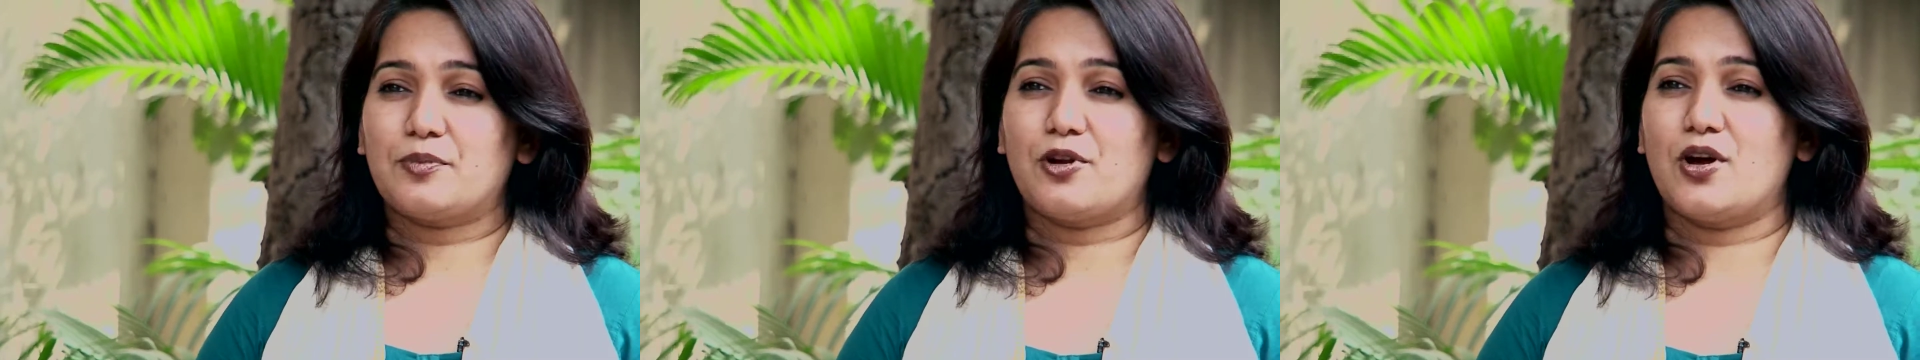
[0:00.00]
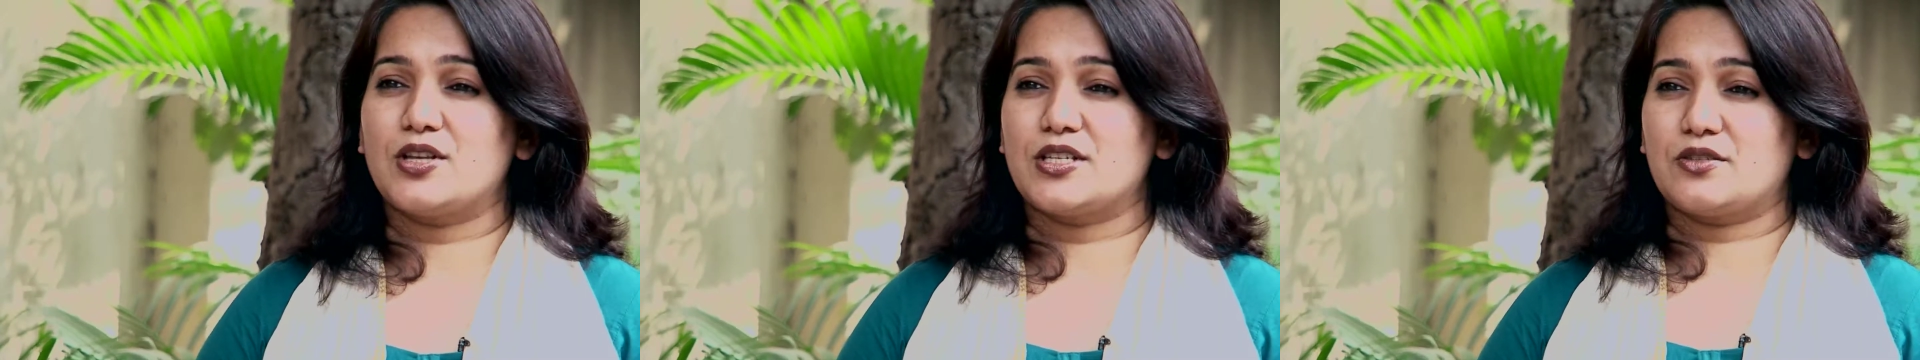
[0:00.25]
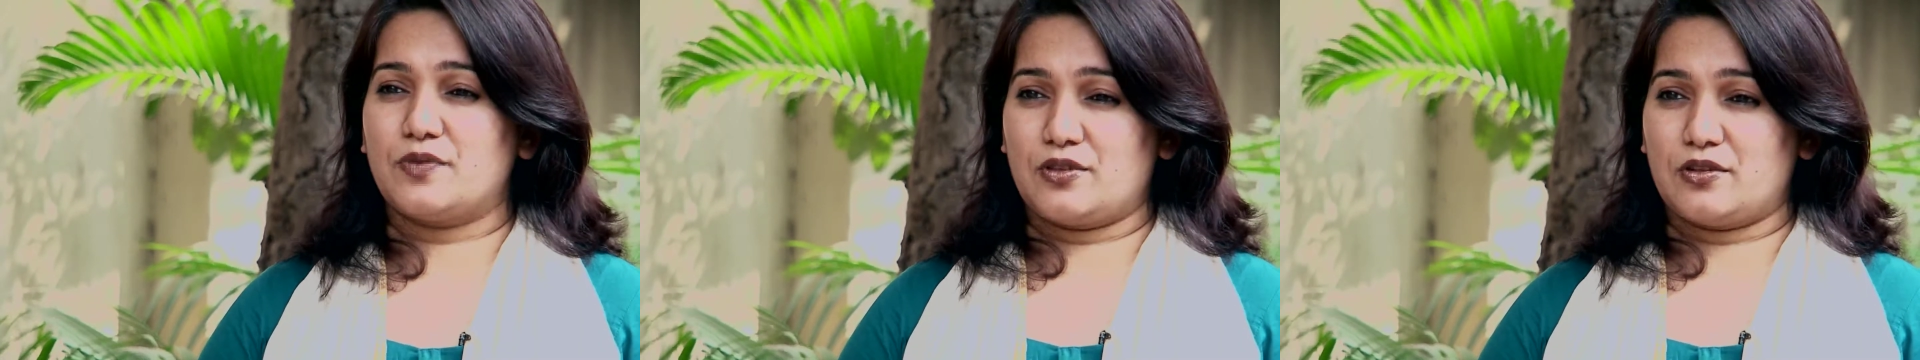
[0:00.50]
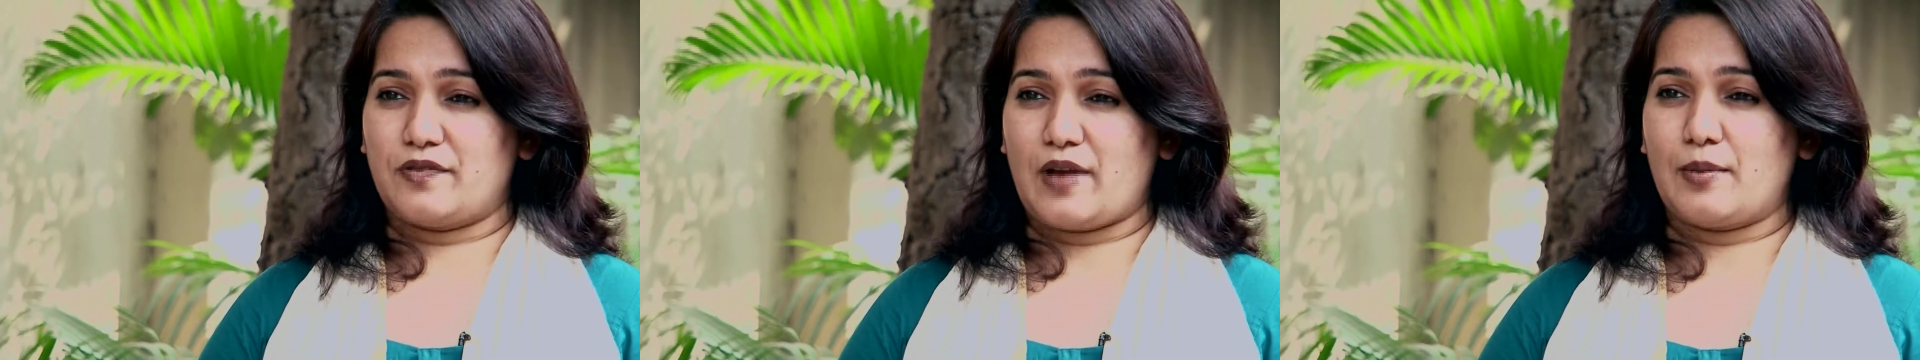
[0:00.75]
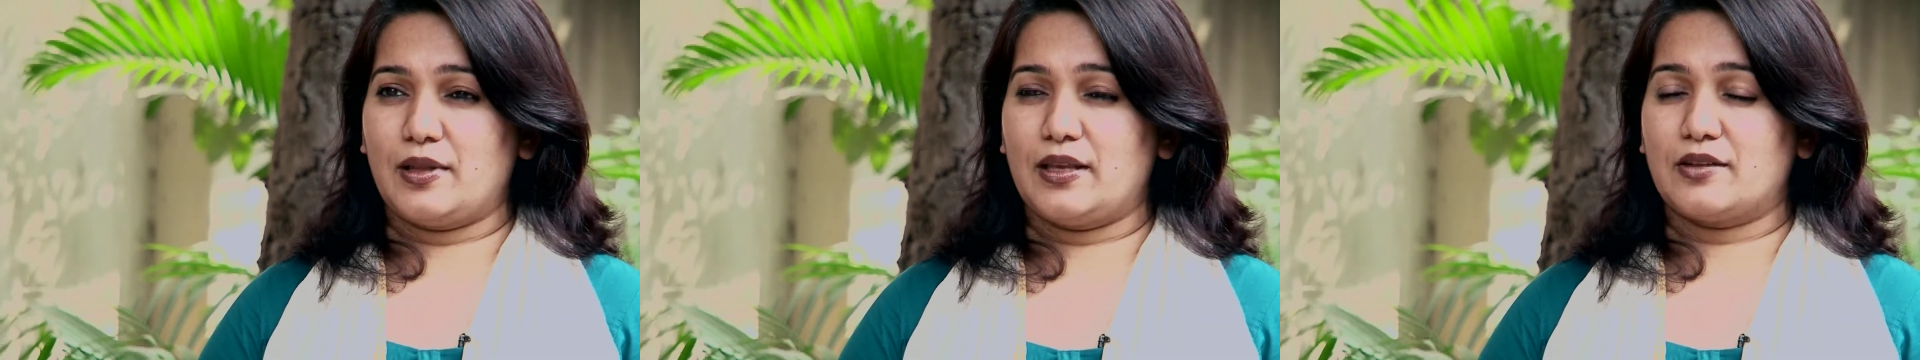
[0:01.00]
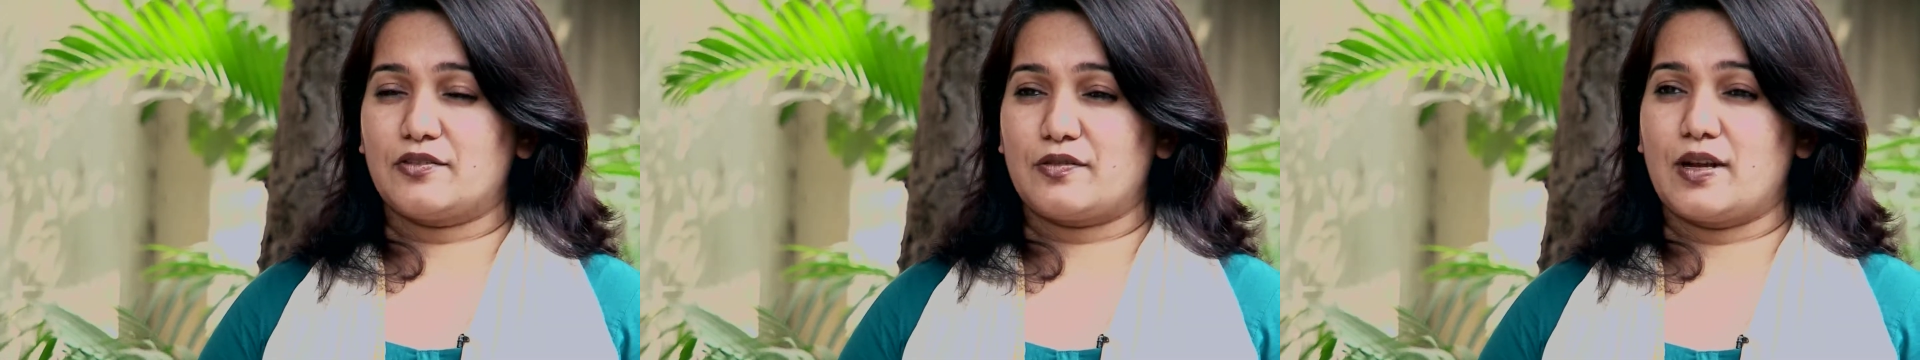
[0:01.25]
project with your
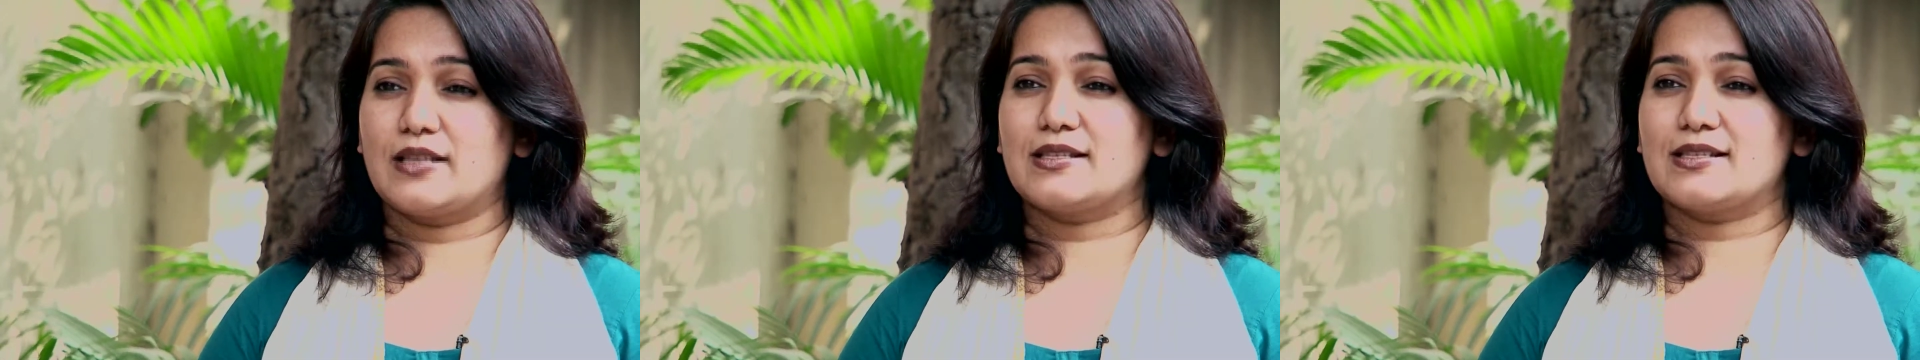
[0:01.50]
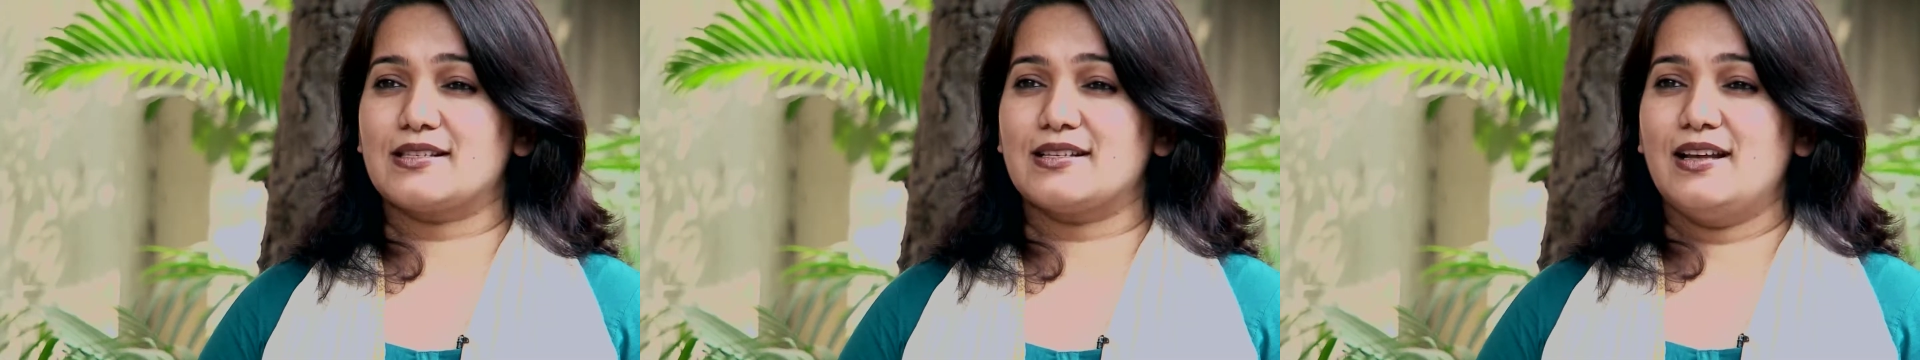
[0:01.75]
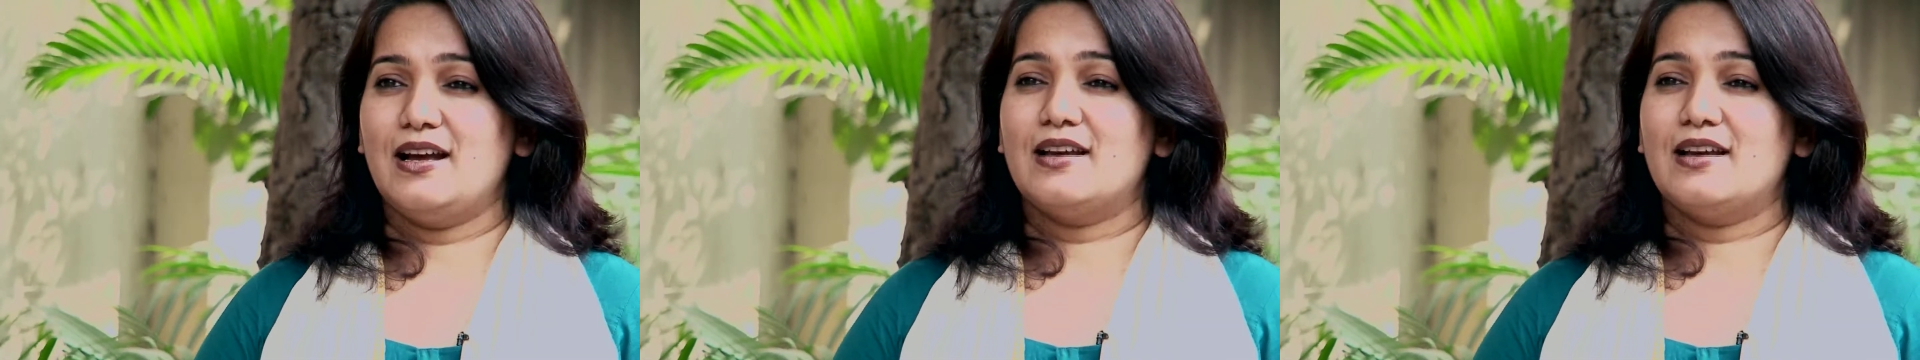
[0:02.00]
family and friends.